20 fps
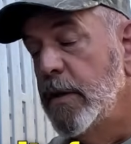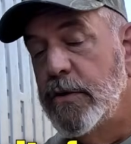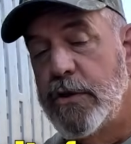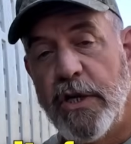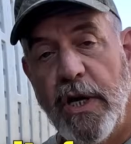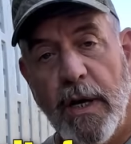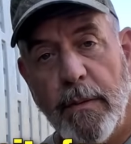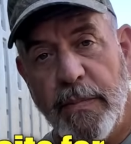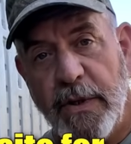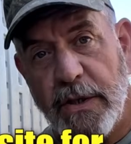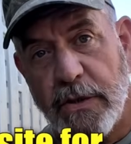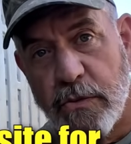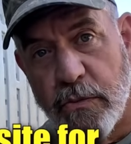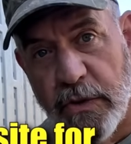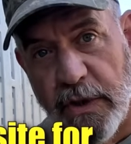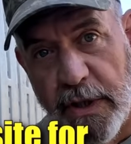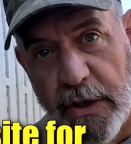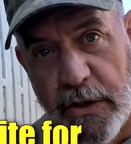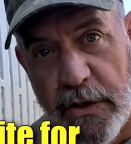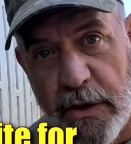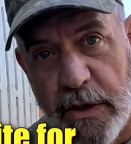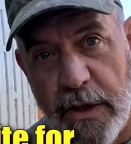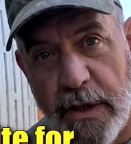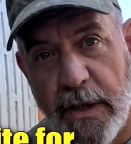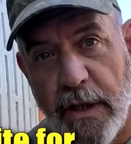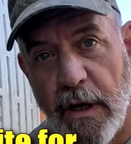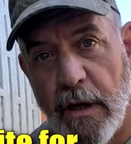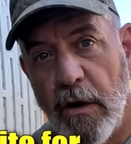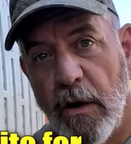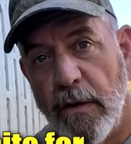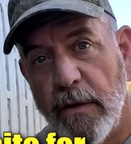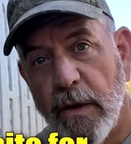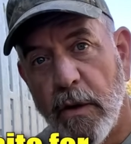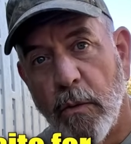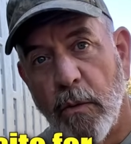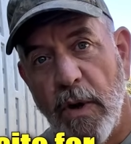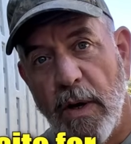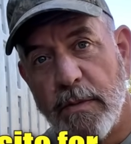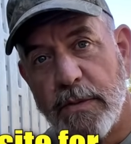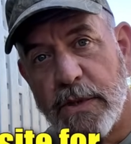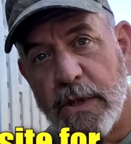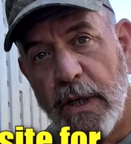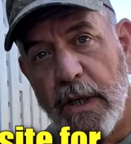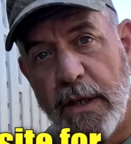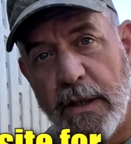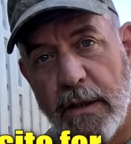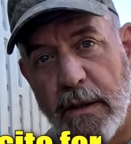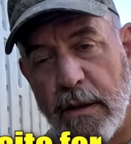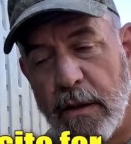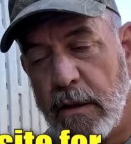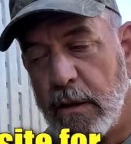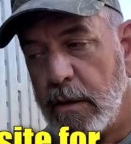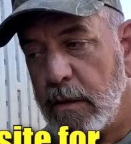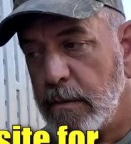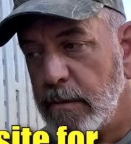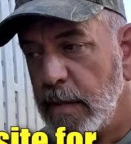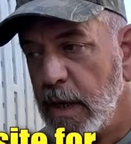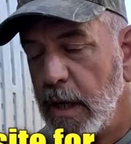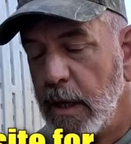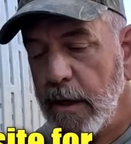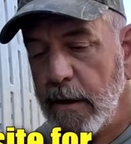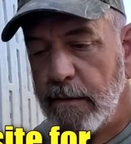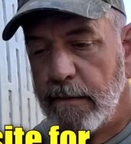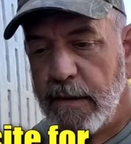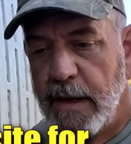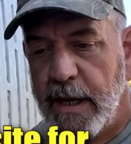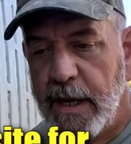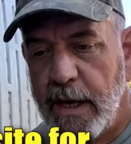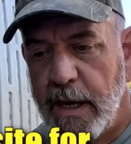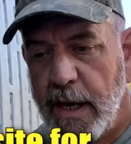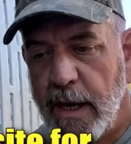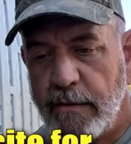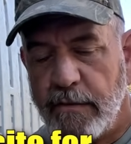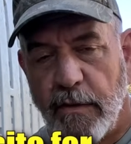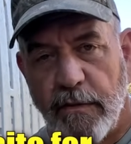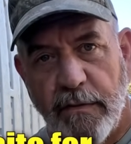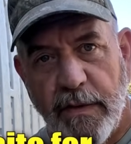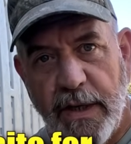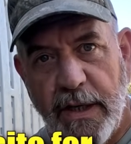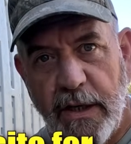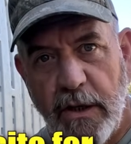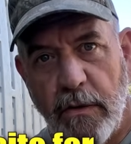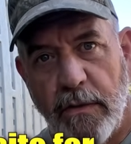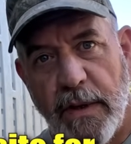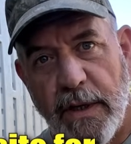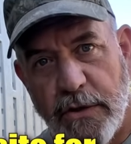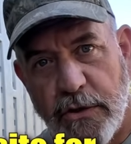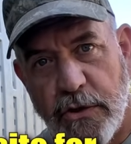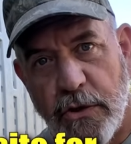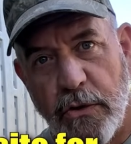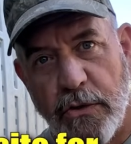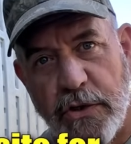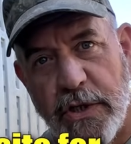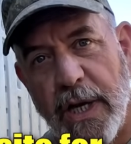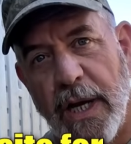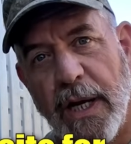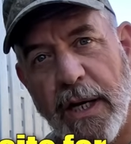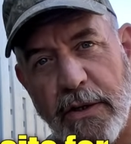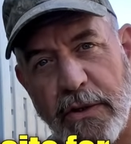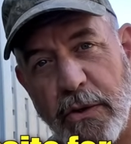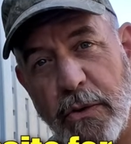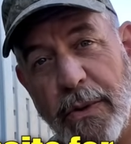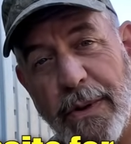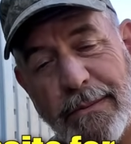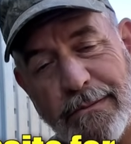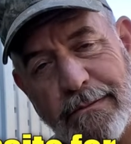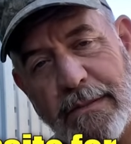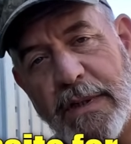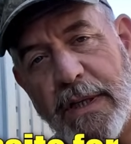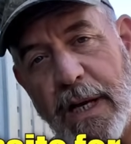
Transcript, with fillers: Champion's really good on their website. Um, they have a video that shows you how to do it.